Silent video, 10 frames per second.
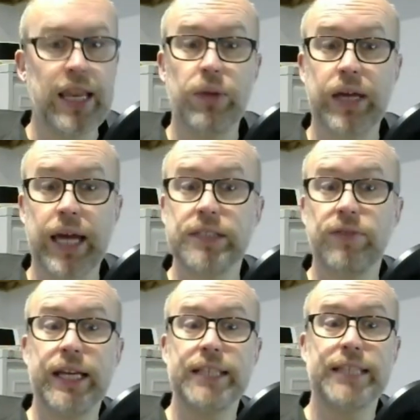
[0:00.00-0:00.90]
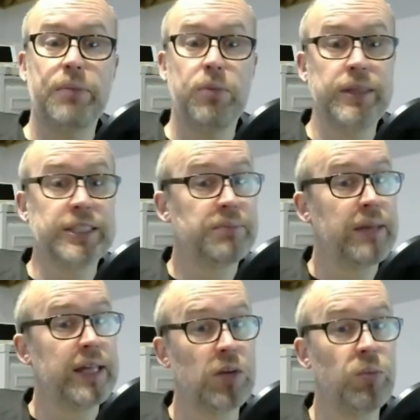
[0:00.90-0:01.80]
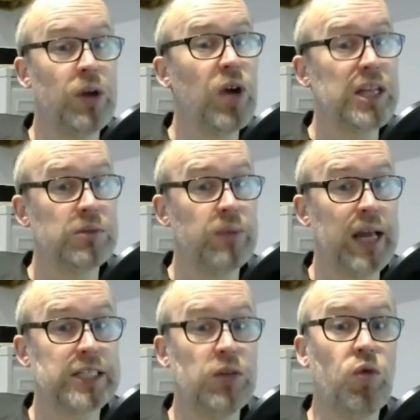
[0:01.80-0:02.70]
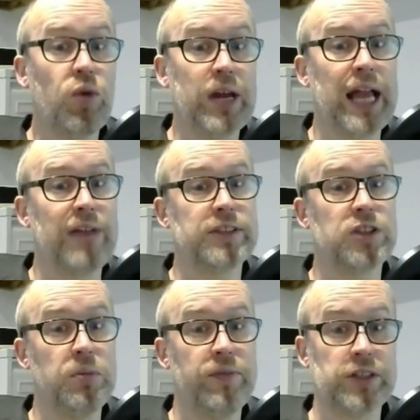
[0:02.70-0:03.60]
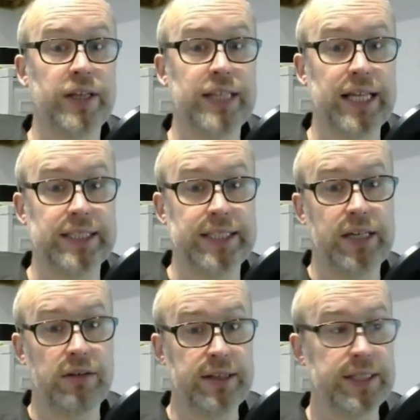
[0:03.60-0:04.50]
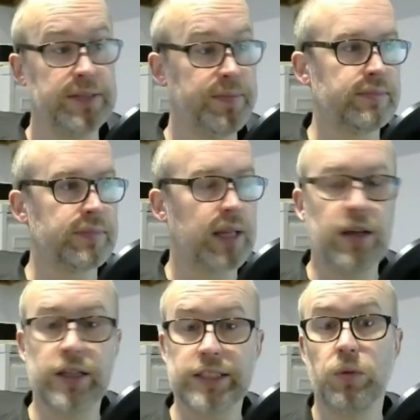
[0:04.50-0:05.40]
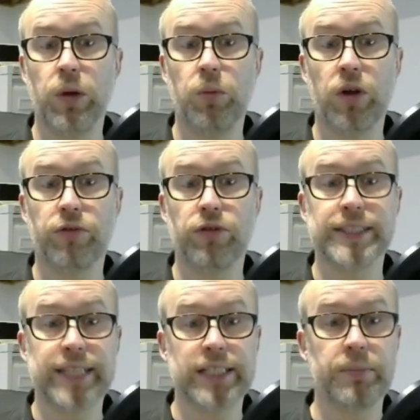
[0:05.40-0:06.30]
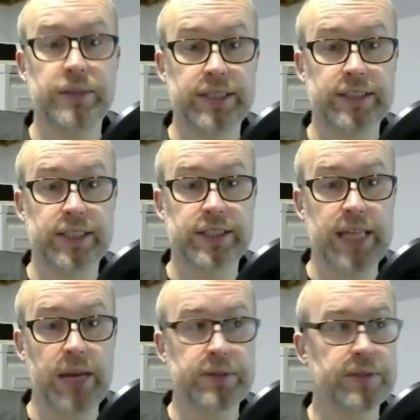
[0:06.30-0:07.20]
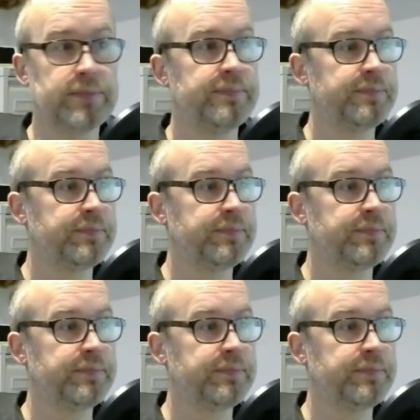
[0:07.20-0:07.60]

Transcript: Now, in the case of linking to Apple Business Manager, we actually already have a supervision identity created. Lastly, we'll work through the setup assistant steps